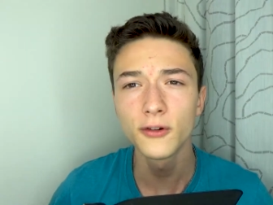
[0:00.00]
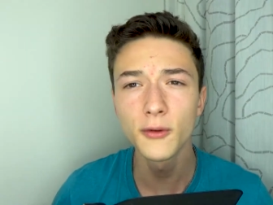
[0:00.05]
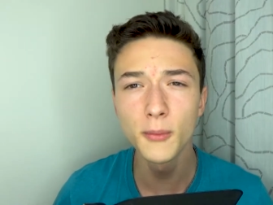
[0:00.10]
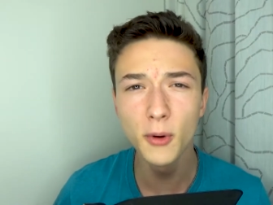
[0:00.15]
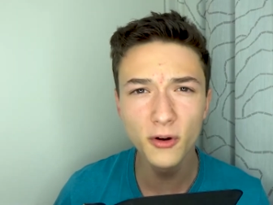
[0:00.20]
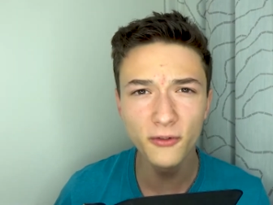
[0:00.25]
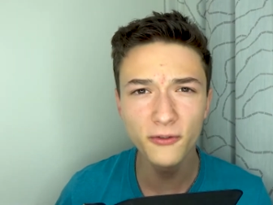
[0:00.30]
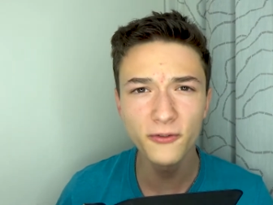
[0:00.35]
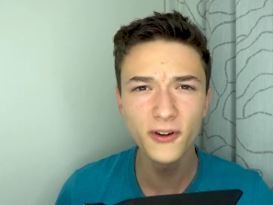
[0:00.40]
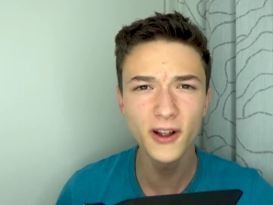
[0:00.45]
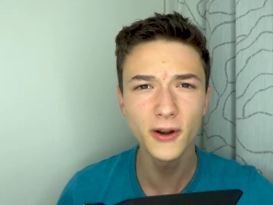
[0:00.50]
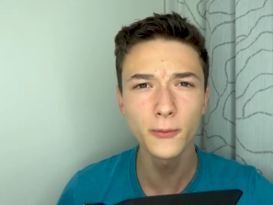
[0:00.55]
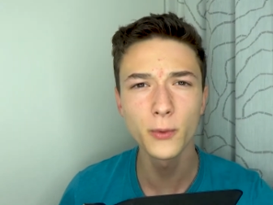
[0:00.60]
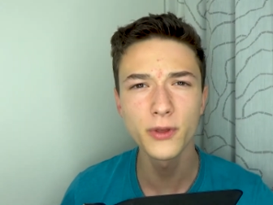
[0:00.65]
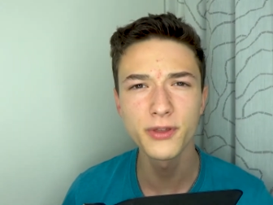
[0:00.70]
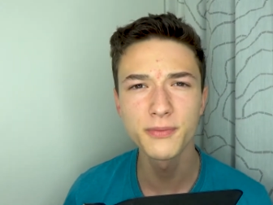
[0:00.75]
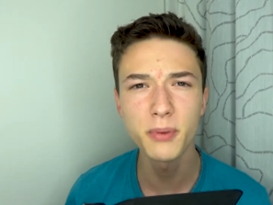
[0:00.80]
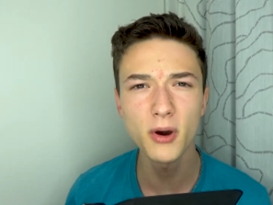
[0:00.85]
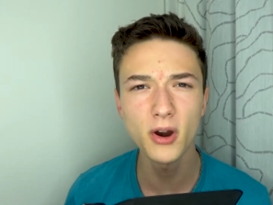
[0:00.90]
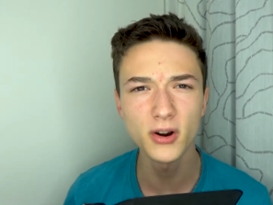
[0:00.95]
For more fun
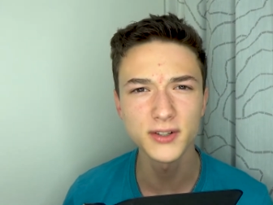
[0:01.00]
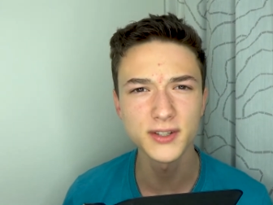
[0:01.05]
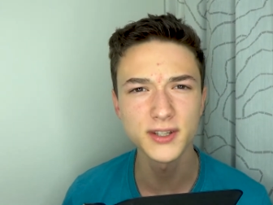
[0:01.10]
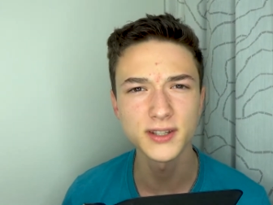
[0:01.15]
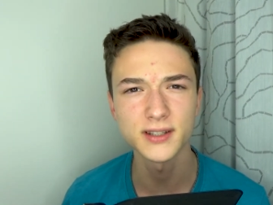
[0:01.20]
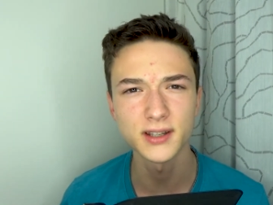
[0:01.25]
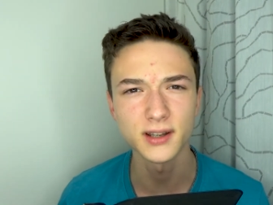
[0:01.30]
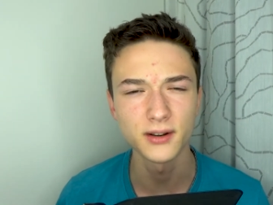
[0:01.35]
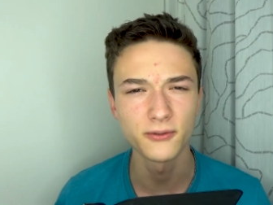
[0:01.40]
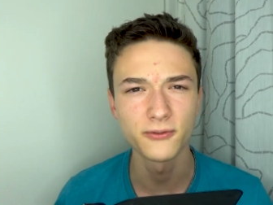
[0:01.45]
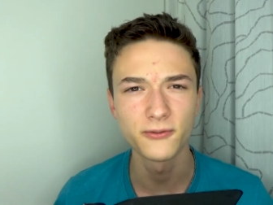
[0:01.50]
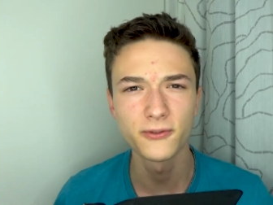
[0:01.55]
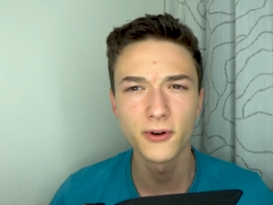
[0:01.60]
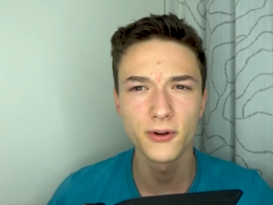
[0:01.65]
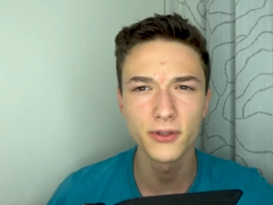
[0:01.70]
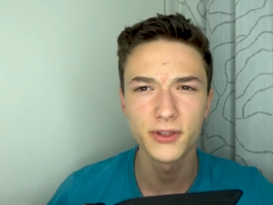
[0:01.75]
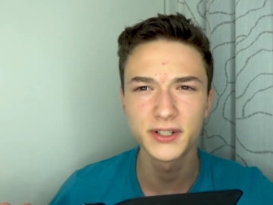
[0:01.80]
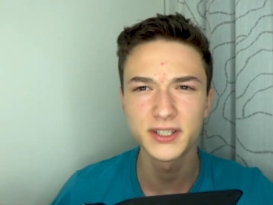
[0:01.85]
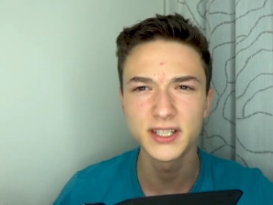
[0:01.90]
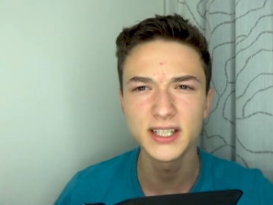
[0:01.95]
with boxes and
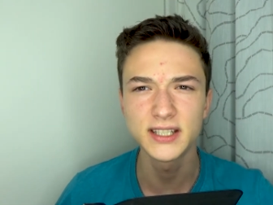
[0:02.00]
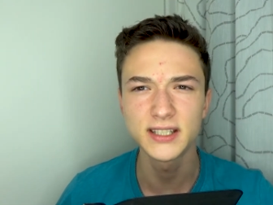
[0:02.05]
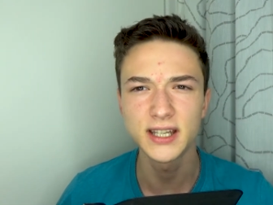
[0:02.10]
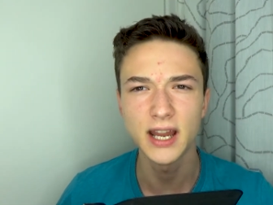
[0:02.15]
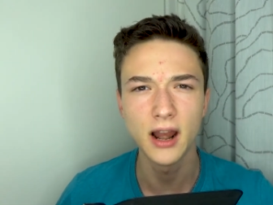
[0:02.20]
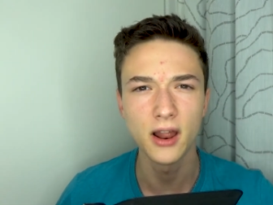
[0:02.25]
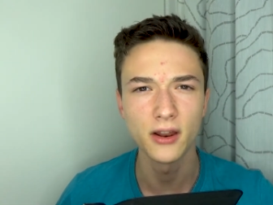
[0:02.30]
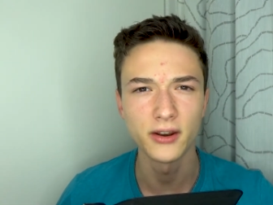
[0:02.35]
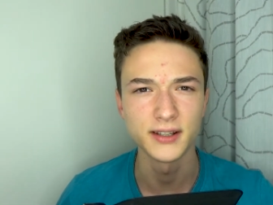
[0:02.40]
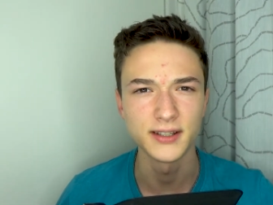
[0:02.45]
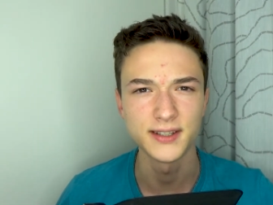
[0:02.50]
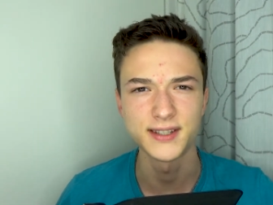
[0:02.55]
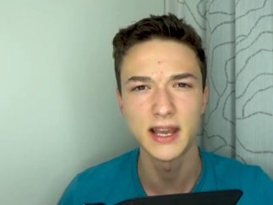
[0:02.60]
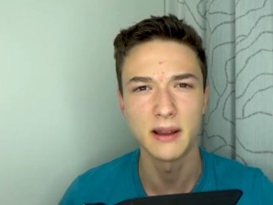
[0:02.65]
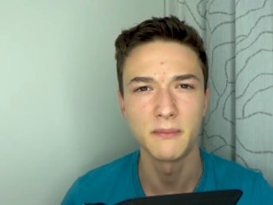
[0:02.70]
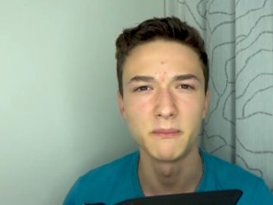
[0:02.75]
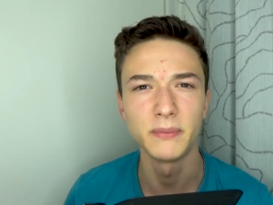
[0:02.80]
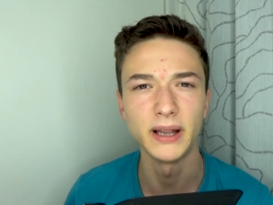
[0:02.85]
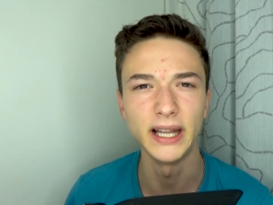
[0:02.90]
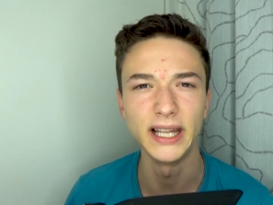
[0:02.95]
further detail on
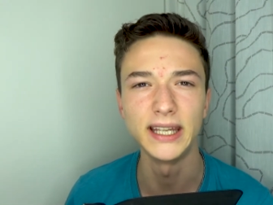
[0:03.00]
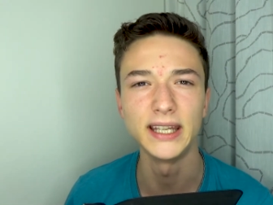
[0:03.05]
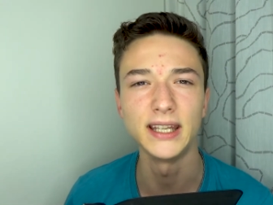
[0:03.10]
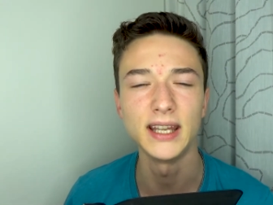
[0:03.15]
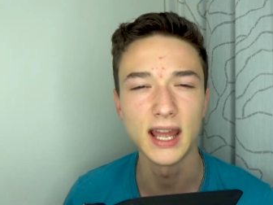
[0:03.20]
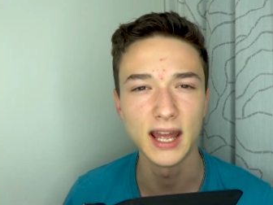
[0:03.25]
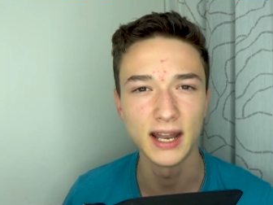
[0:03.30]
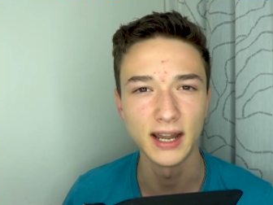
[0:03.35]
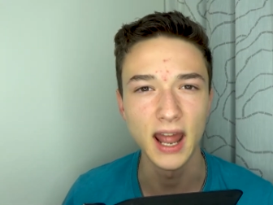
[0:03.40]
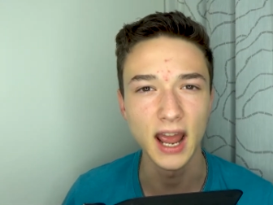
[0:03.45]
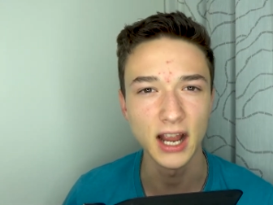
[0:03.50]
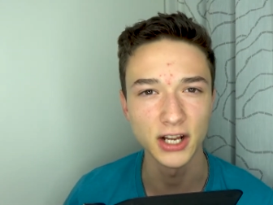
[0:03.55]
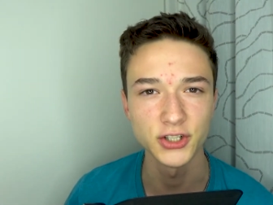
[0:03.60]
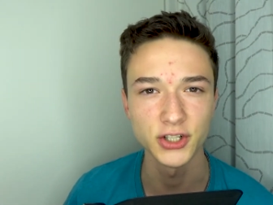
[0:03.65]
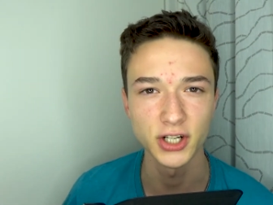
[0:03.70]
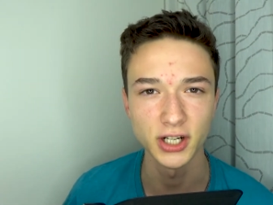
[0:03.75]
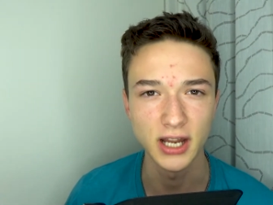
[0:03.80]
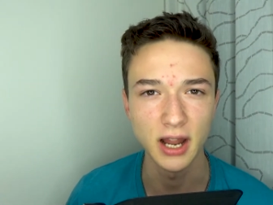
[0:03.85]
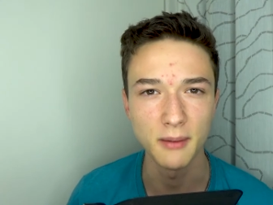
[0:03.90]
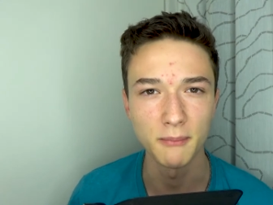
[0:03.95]
assembly and
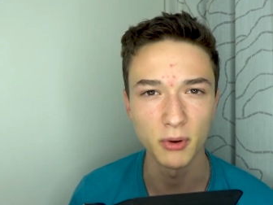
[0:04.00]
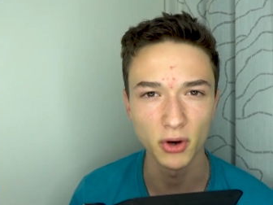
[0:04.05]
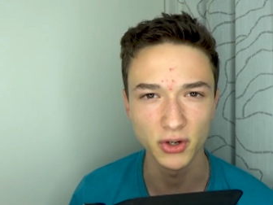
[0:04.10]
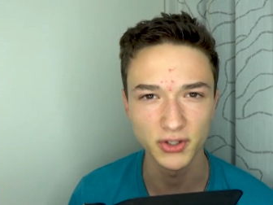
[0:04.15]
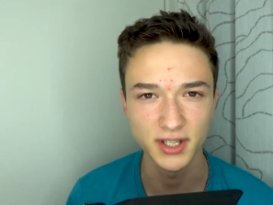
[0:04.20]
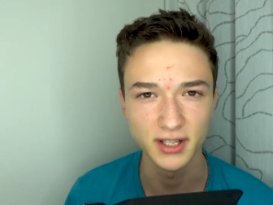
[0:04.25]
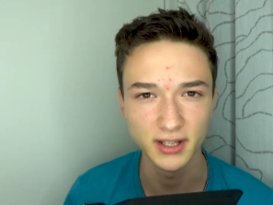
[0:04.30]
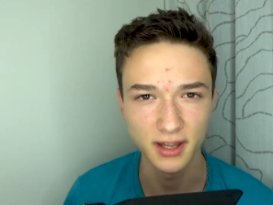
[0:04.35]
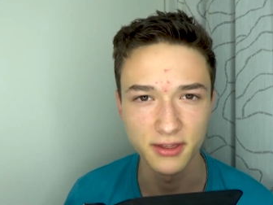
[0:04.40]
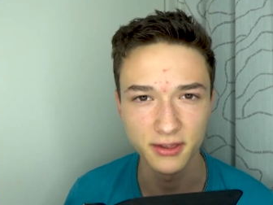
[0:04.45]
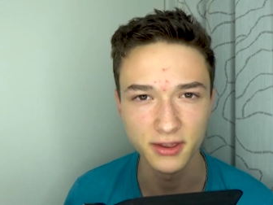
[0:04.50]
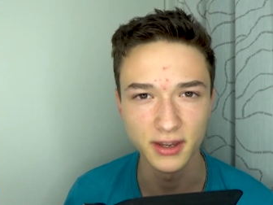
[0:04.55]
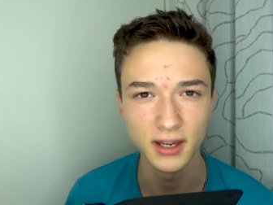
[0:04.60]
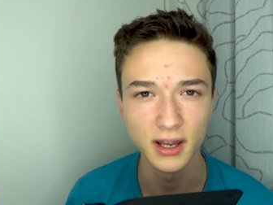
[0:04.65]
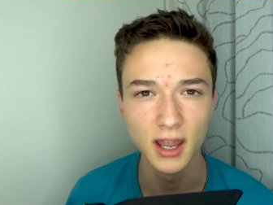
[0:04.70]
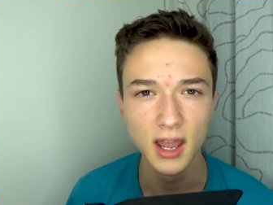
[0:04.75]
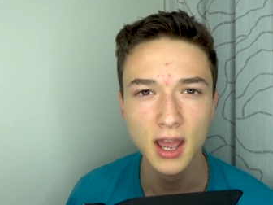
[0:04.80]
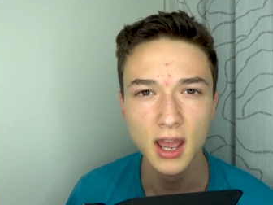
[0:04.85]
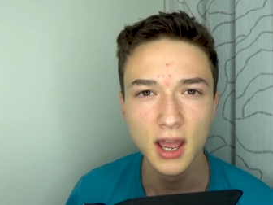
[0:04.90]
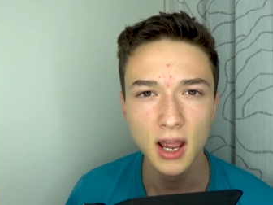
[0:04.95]
actually unboxing the
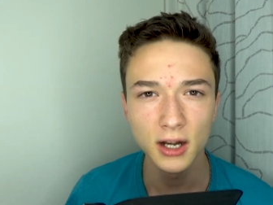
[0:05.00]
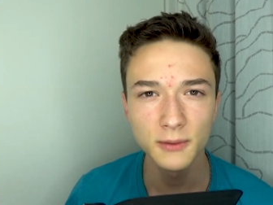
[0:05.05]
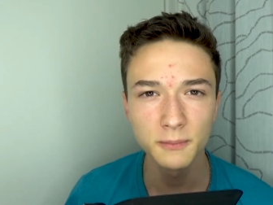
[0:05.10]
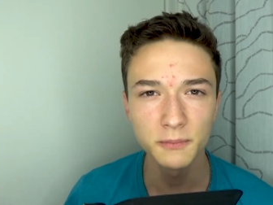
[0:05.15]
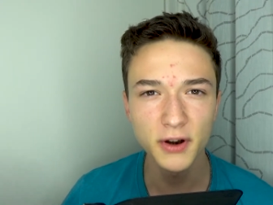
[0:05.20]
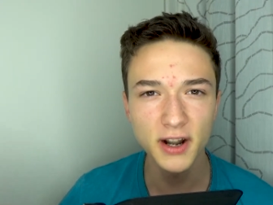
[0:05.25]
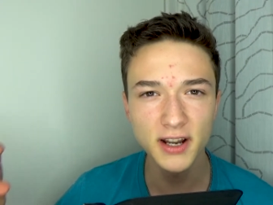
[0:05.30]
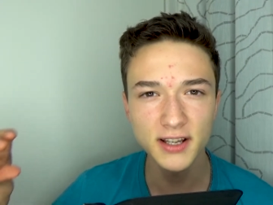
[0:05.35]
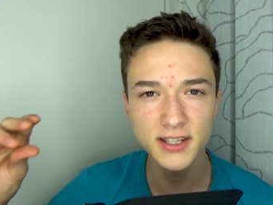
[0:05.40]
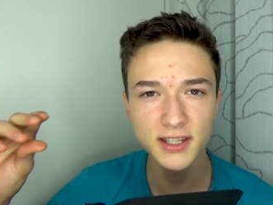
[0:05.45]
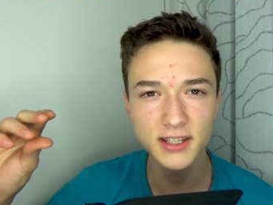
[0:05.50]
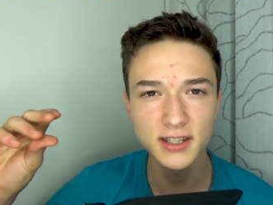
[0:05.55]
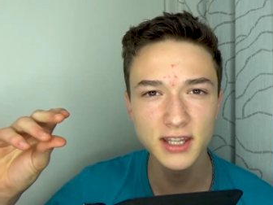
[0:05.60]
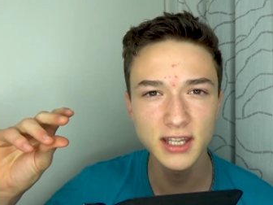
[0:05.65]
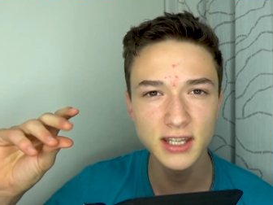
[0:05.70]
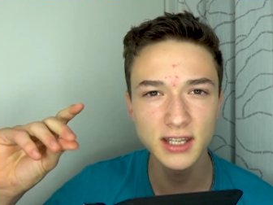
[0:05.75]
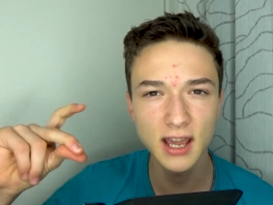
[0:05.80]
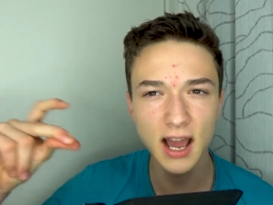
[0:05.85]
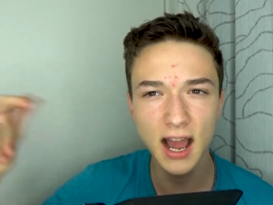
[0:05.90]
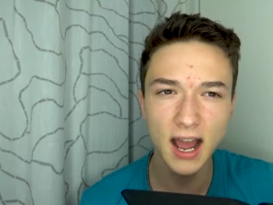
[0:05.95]
thing, press
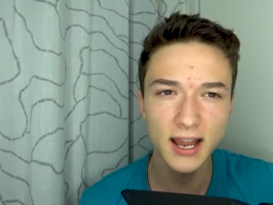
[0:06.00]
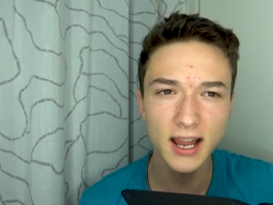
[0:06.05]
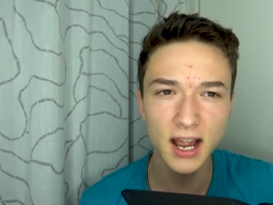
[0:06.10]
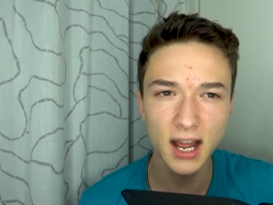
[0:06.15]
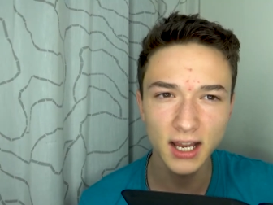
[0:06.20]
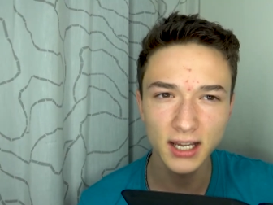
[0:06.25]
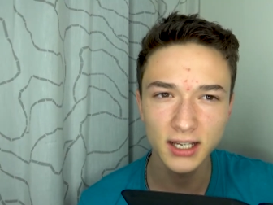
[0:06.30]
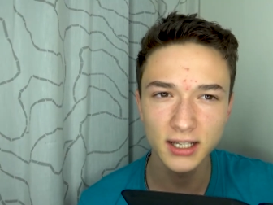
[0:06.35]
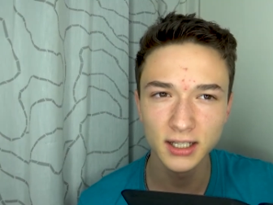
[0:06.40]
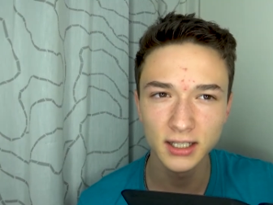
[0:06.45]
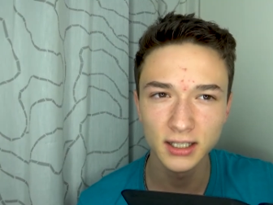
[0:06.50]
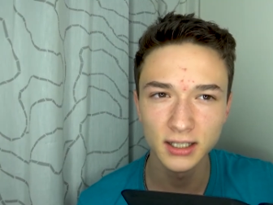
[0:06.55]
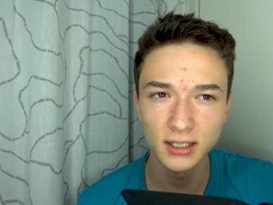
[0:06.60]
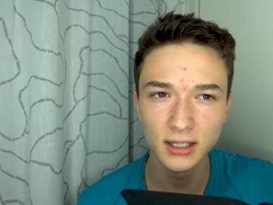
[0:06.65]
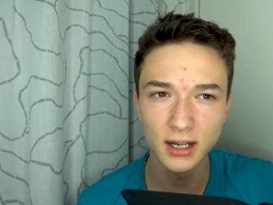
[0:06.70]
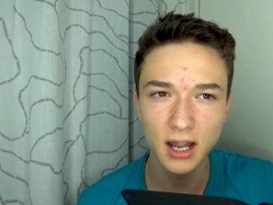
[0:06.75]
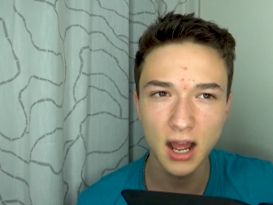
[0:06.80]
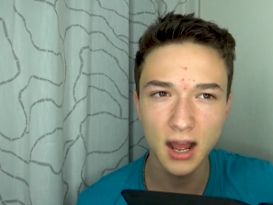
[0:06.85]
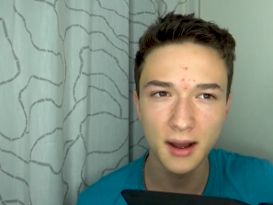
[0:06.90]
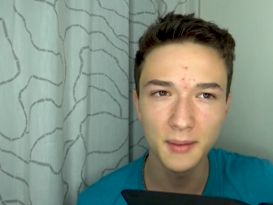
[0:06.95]
the eye
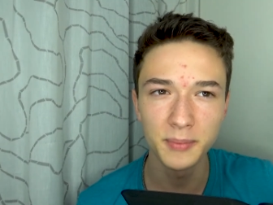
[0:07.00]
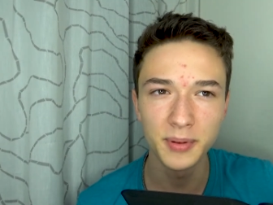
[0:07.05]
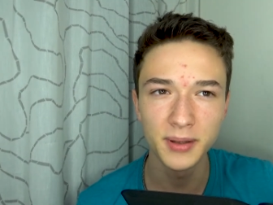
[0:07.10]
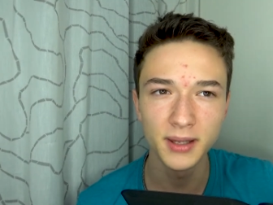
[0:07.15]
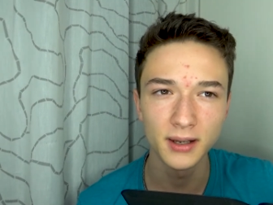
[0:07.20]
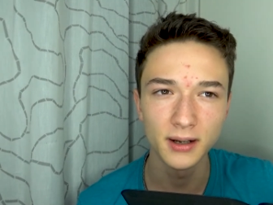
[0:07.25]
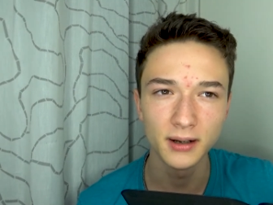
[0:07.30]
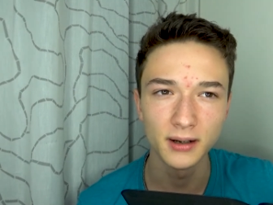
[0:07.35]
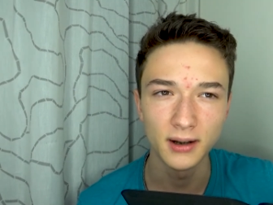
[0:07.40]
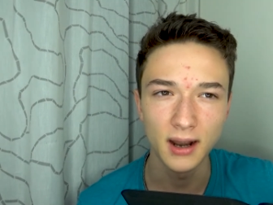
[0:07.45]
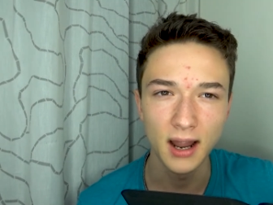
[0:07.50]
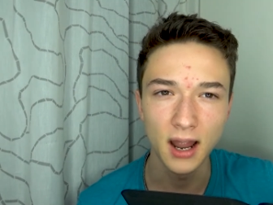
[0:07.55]
icon up here.